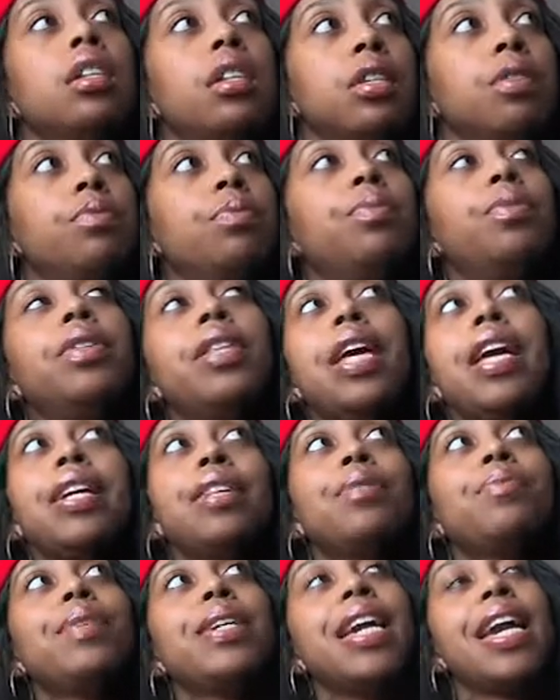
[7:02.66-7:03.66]

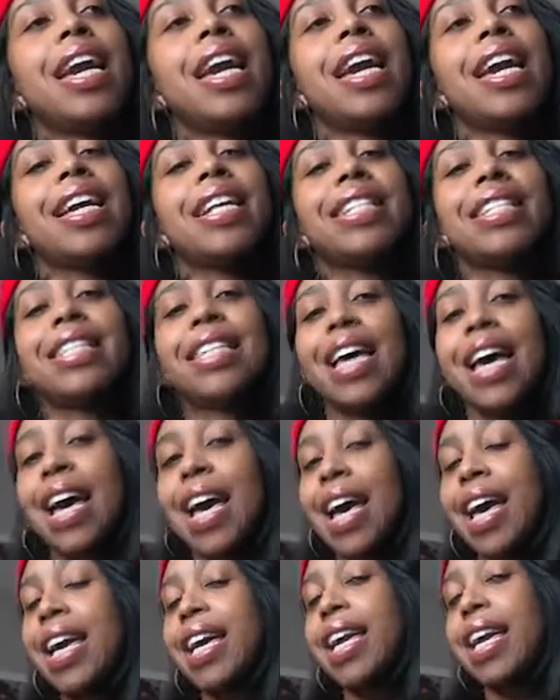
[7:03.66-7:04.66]
Next, we had
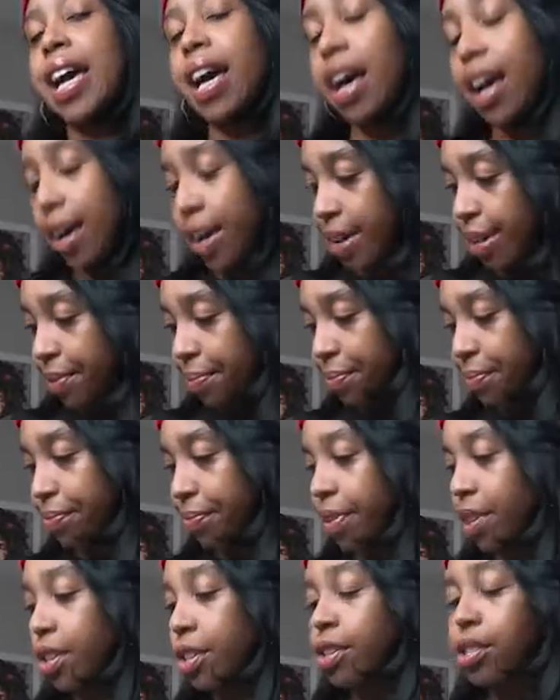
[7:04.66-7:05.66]
Tai and Hottie.
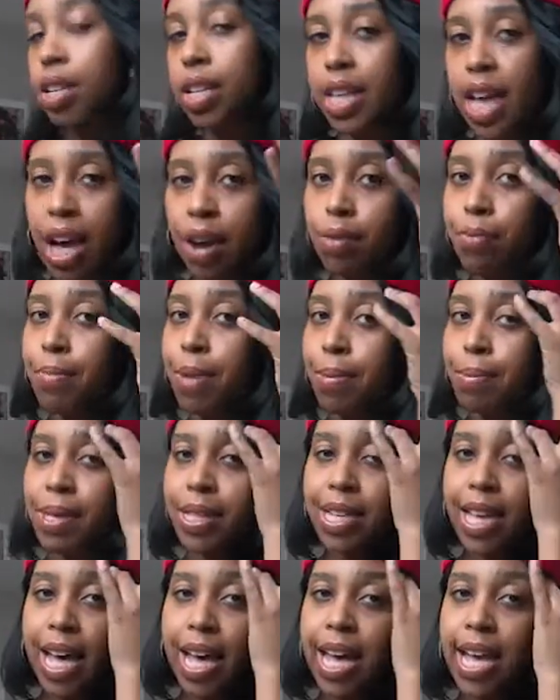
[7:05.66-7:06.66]
So, y'all remember
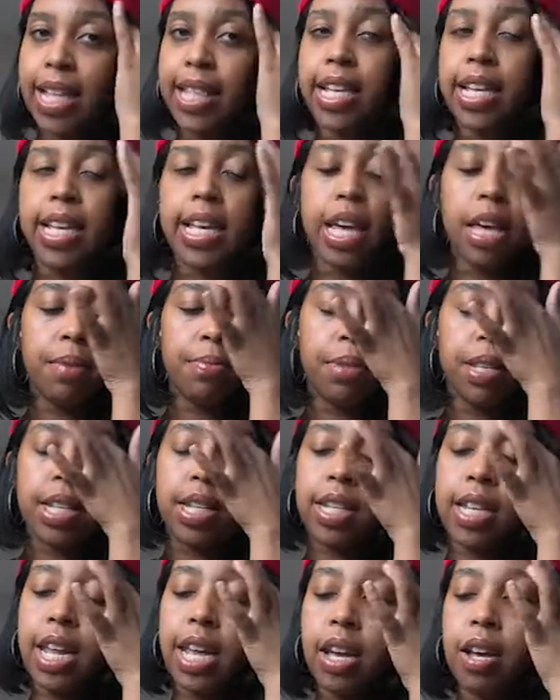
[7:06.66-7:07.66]
Tai done came to the
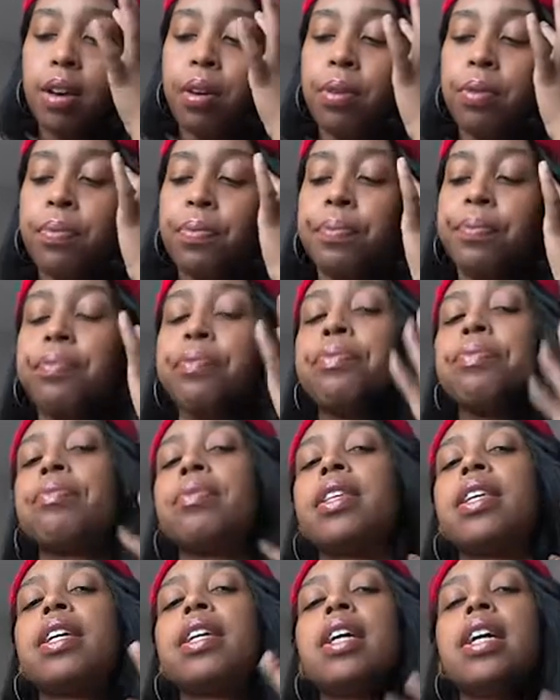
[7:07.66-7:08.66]
damn
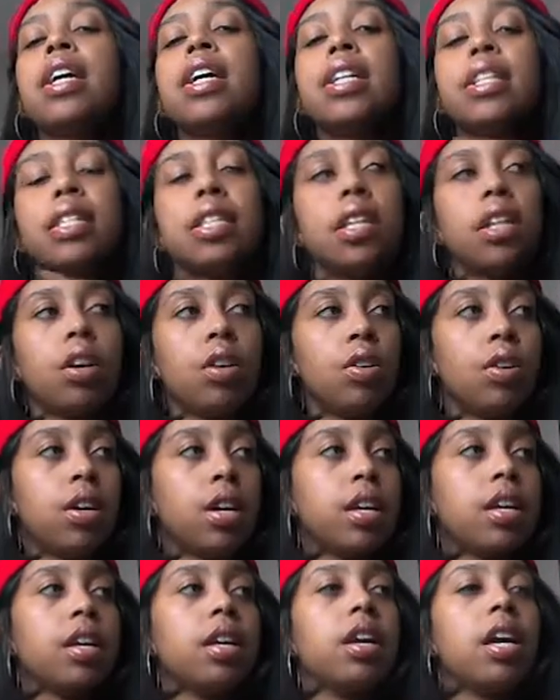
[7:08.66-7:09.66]
hair
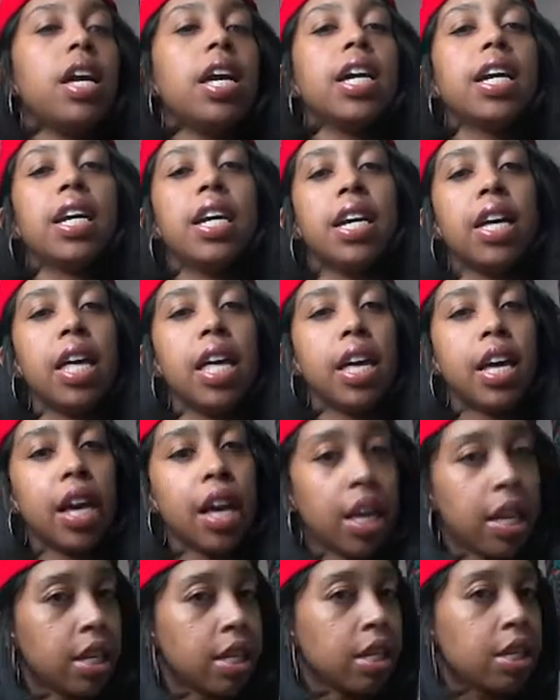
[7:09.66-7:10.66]
salon
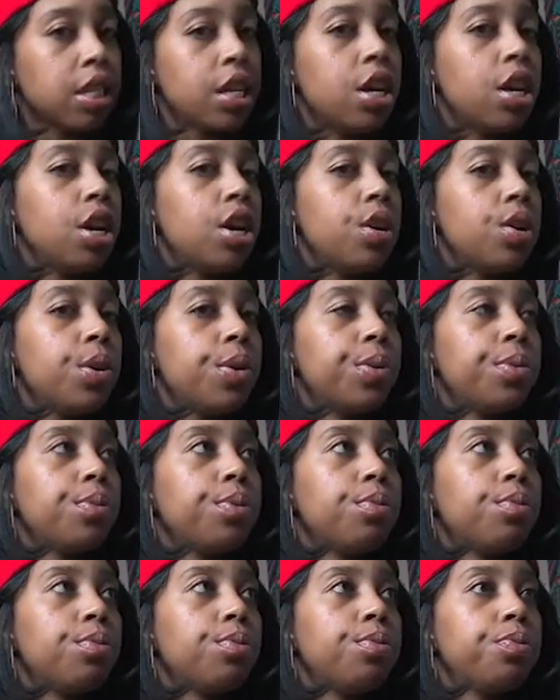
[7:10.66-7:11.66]
because the
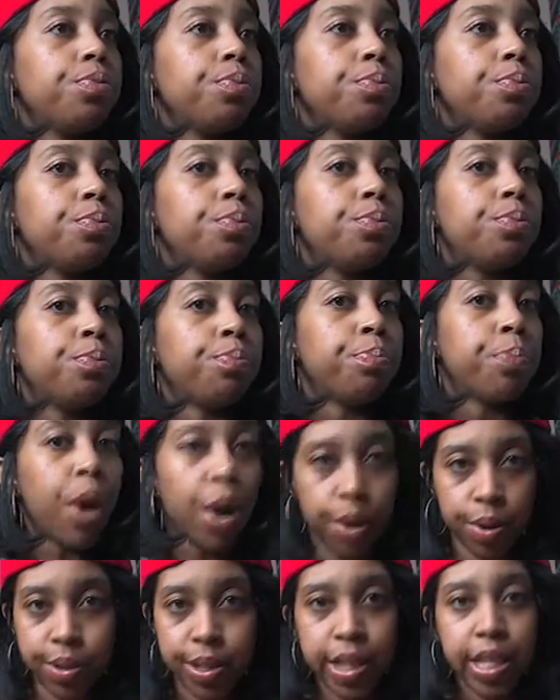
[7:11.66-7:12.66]

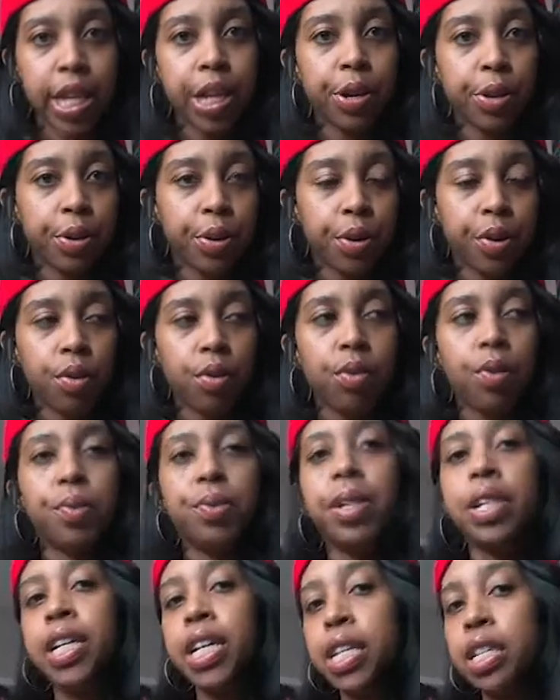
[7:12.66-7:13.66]
Boston girl
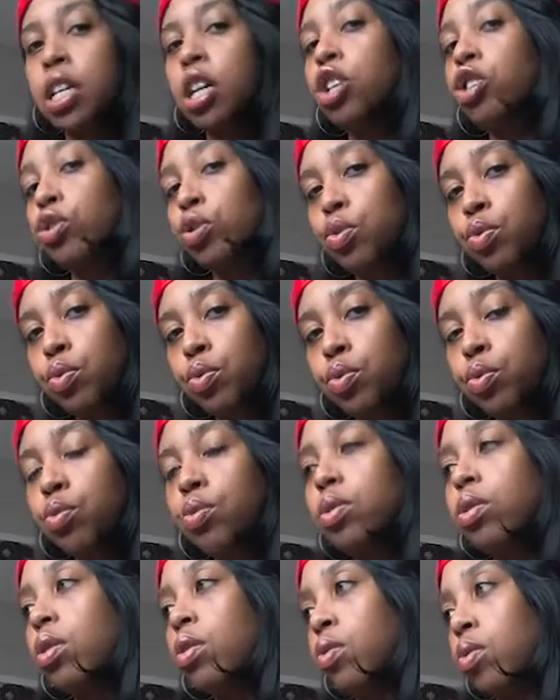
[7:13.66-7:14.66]
leaked her
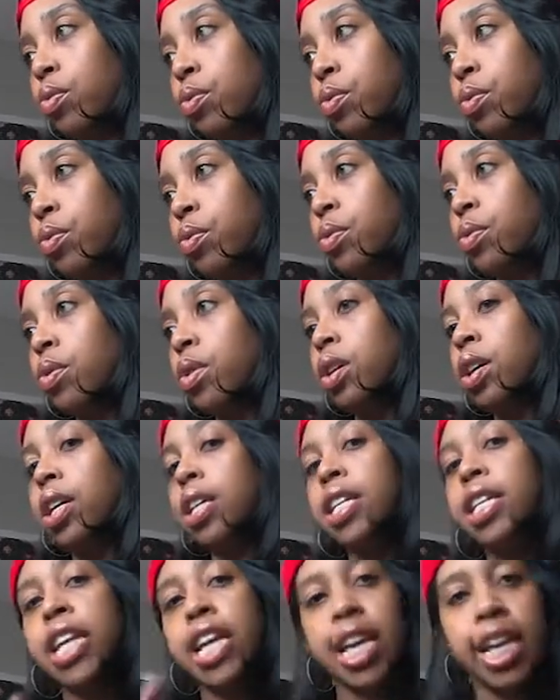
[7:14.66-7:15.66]
news on
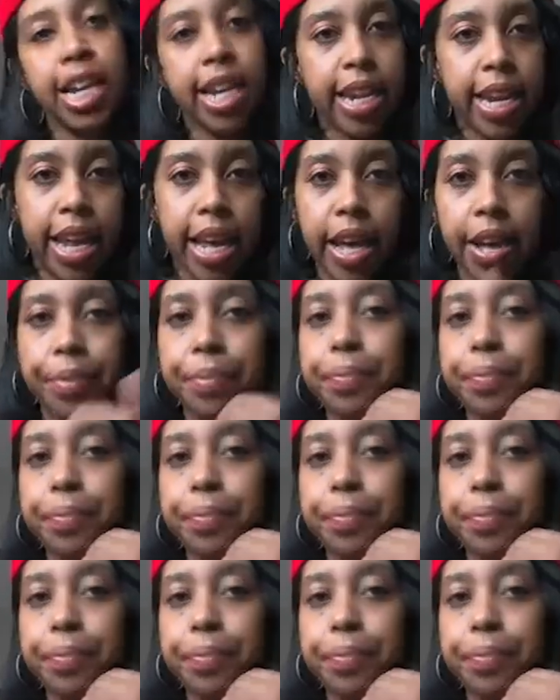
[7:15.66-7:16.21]
the internet.